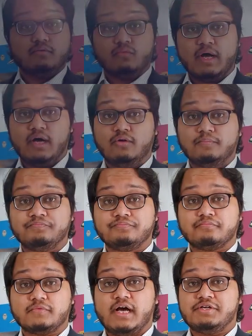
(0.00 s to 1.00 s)
Well,
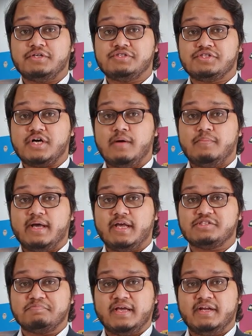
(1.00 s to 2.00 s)
I should start by
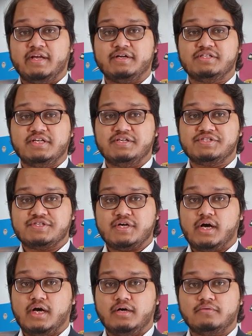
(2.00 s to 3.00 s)
explaining
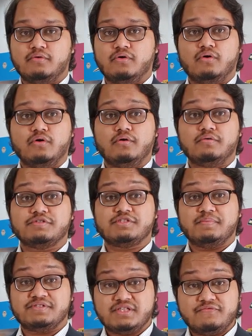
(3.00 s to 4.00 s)
D-star, or
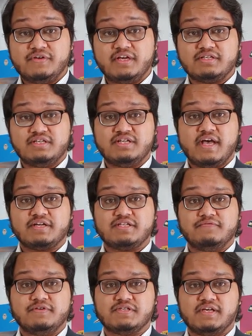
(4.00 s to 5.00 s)
specific
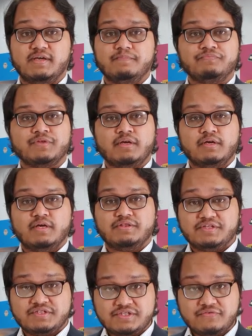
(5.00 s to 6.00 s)
detectivity.
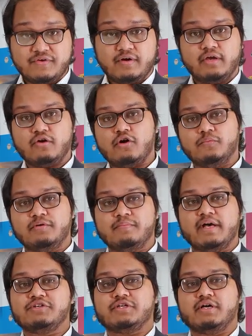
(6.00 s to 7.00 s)
This is a very common
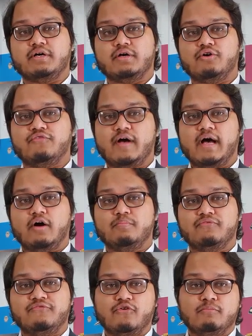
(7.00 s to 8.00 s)
measure of how
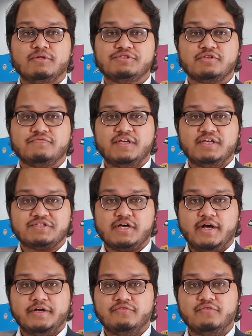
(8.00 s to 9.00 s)
performance of these
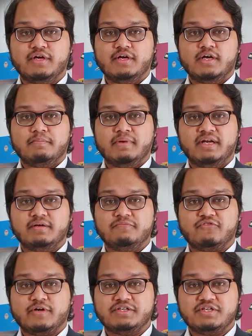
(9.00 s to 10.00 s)
kind of
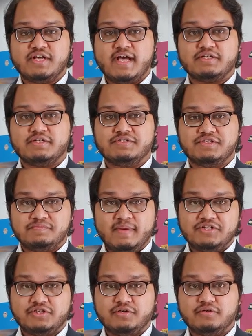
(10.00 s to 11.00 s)
mid-infrared detectors is
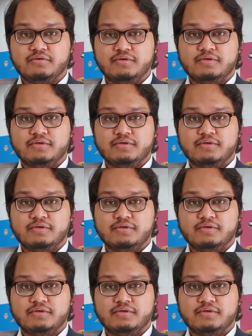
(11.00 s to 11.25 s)
measured.